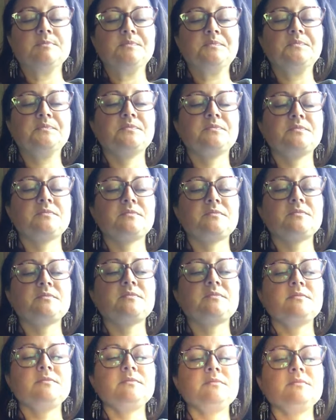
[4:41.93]

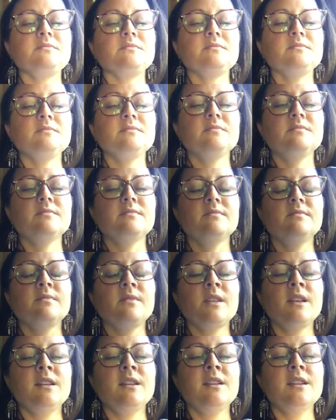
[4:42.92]

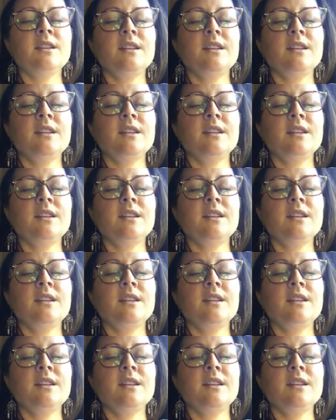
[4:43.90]
[no speech]